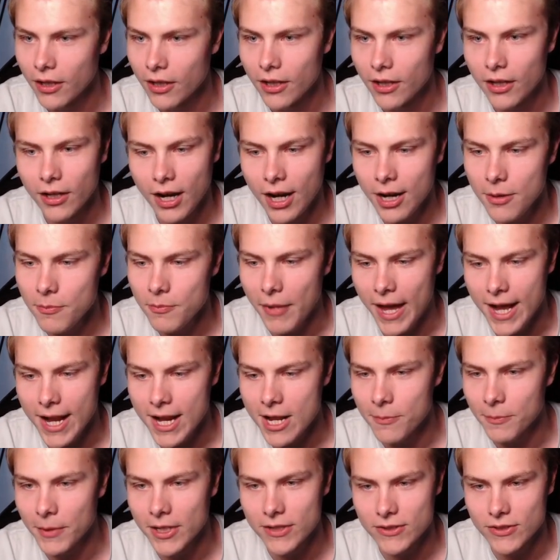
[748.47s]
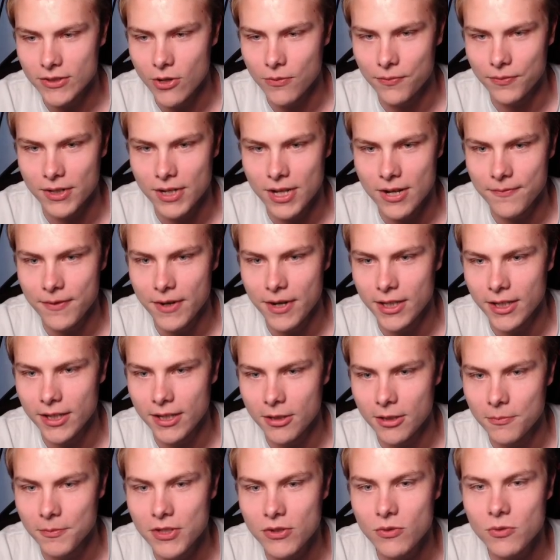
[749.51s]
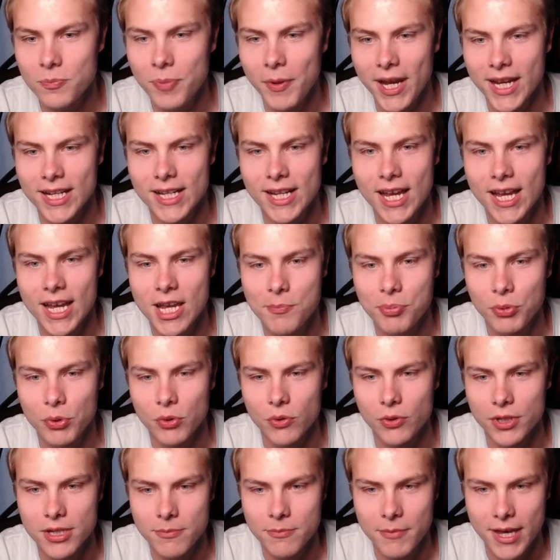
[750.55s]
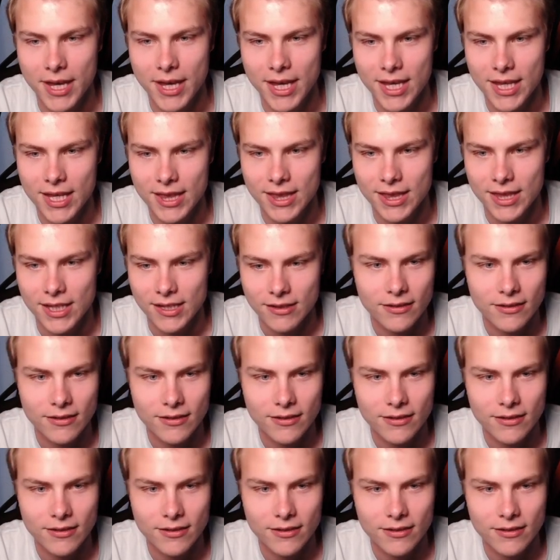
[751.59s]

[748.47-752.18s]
I'm mad at myself for not finding him. This was back in April he made this.